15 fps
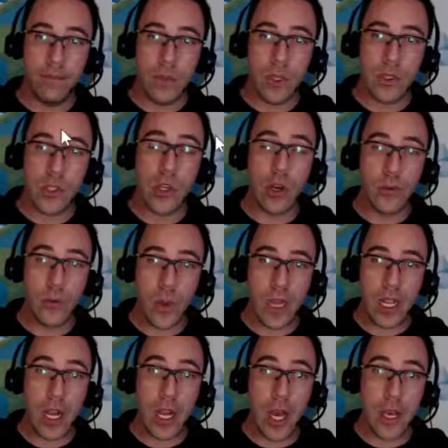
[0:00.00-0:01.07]

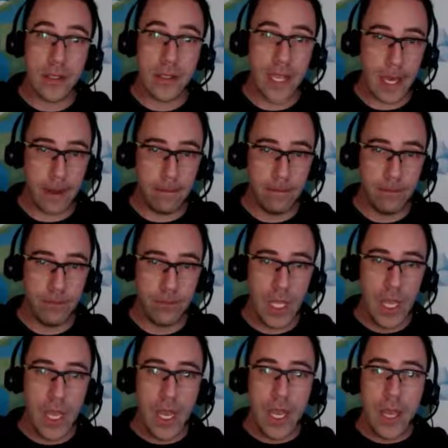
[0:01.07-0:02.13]
software class in.
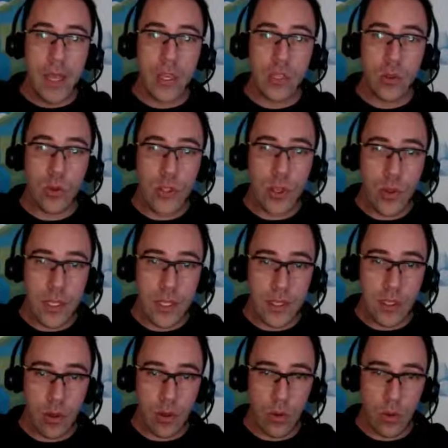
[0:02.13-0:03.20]
There's also
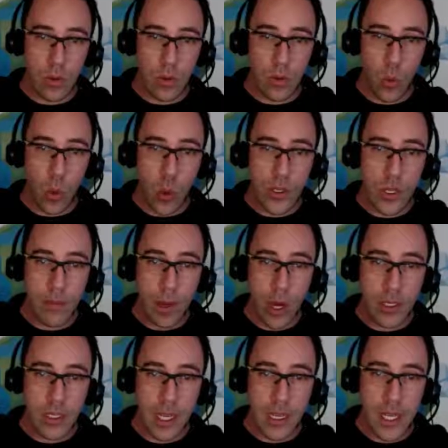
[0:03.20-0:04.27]
this
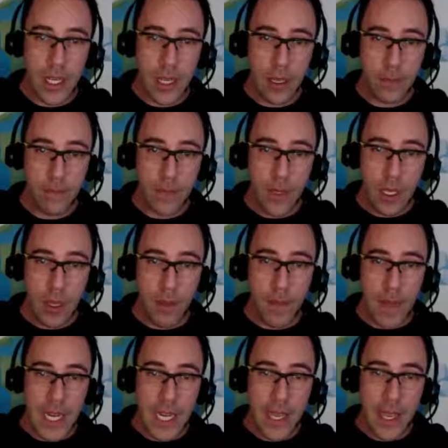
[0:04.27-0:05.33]
watermark down here,
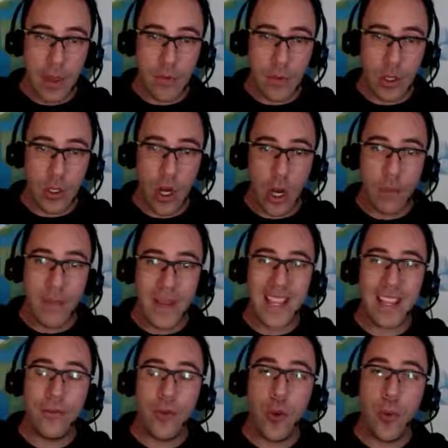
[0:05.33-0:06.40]
minicam.com.
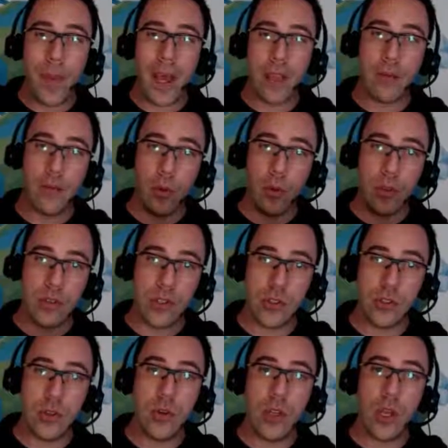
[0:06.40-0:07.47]
If you pay for the
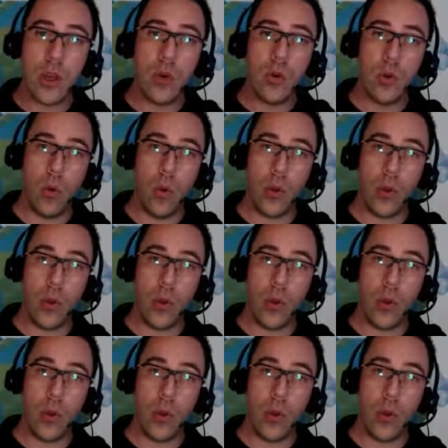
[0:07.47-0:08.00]
studio or